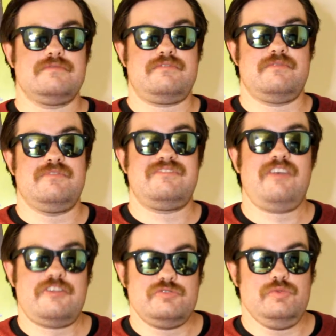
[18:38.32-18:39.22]
some
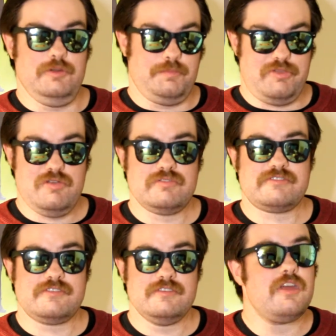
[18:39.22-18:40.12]
sexual
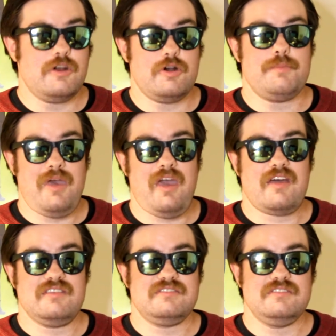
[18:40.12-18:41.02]
abuse in her
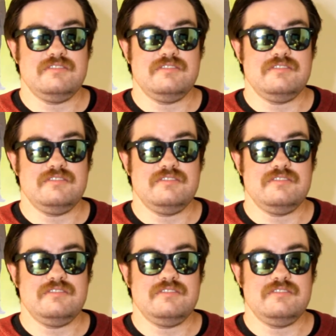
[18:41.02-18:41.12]
past.